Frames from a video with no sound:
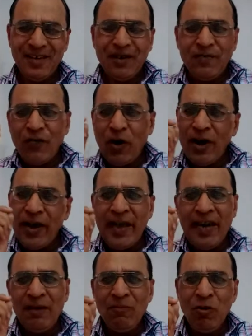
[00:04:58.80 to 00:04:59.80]
For
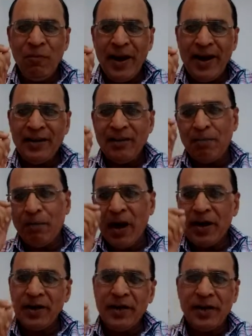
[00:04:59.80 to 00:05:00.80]
any movement, the
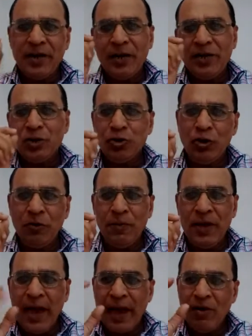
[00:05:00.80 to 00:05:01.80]
particle should
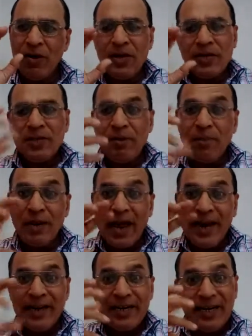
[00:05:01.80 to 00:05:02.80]
have some
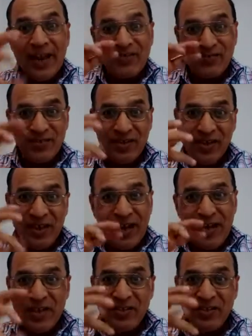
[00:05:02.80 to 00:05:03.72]
lightness in its